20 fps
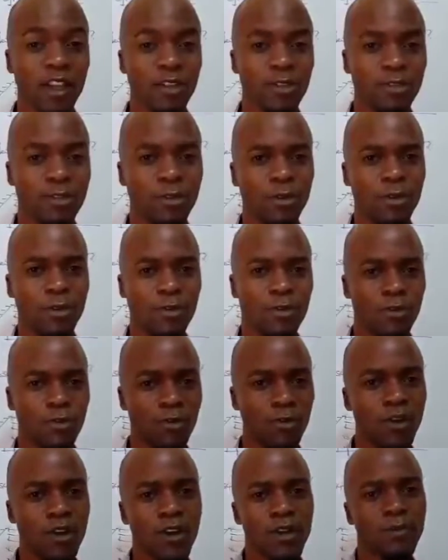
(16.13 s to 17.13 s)
here. So
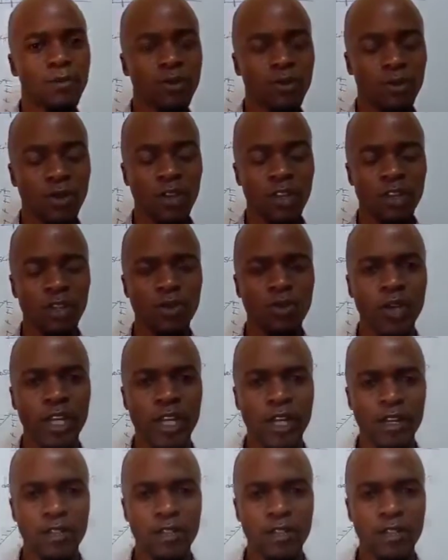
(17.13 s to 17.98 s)
welcome to a new week.